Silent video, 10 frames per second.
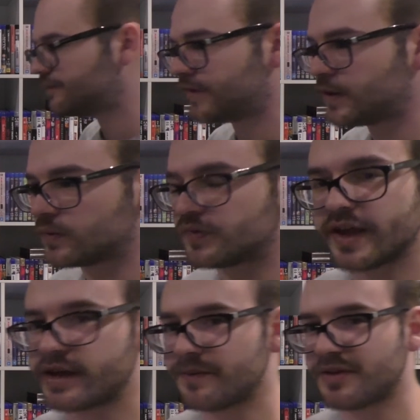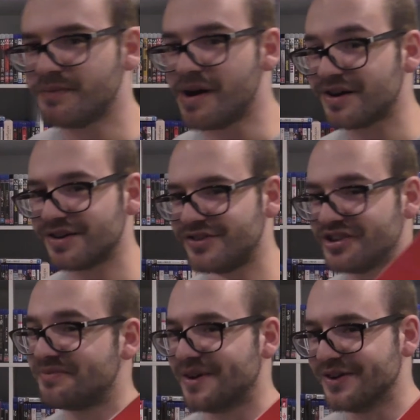feels like I'm smarter
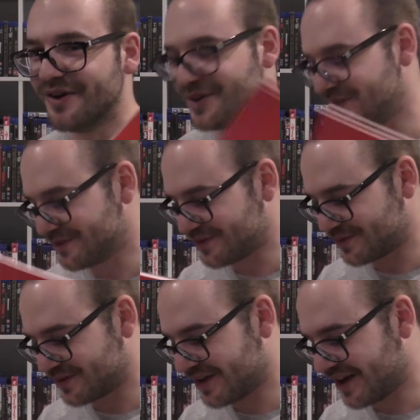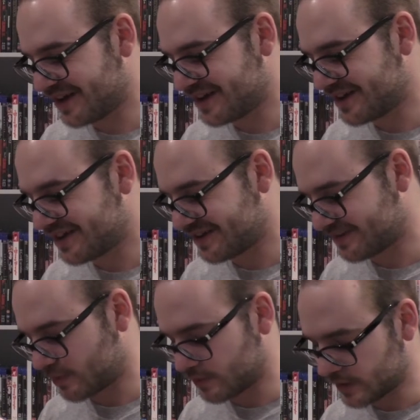just by holding on to it. Ha ha ha ha.
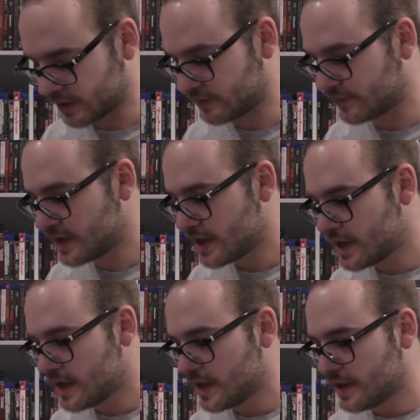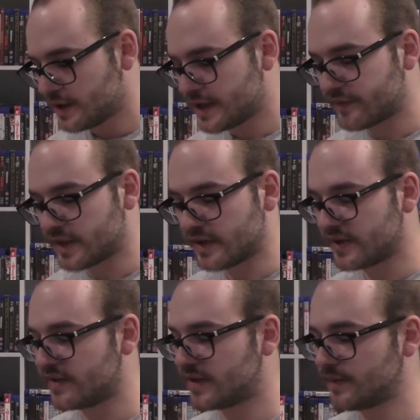Well, kind of.
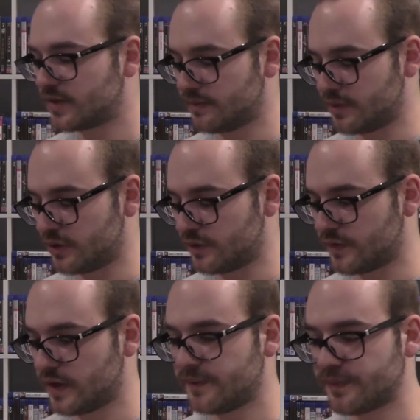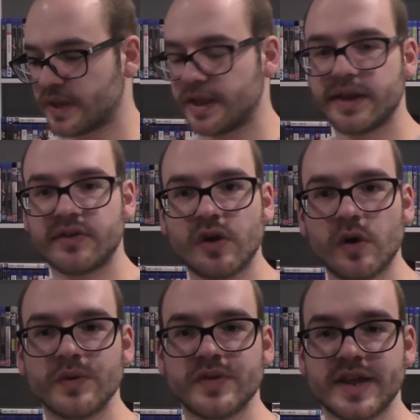Nevertheless, it slips in beautifully, and that's your
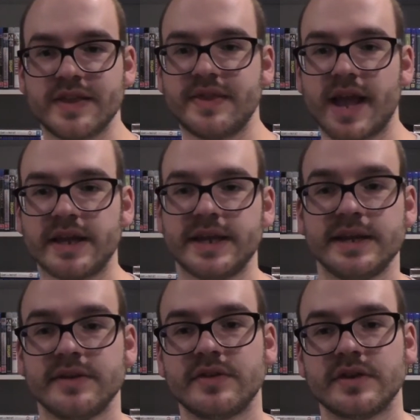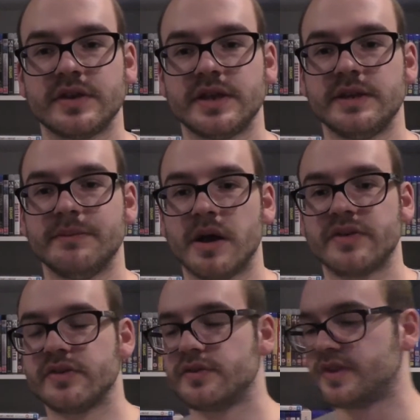whole set. That is the
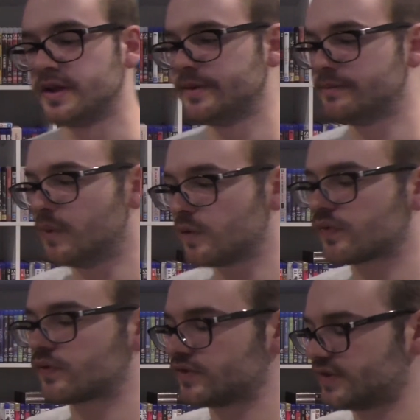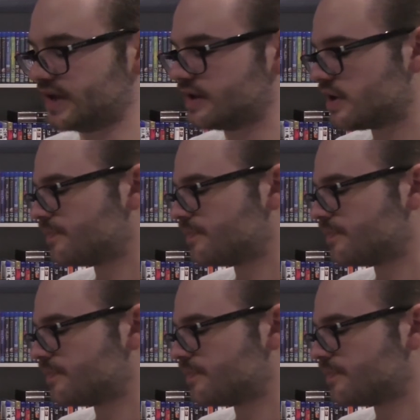Masters of Cinema Mothra set.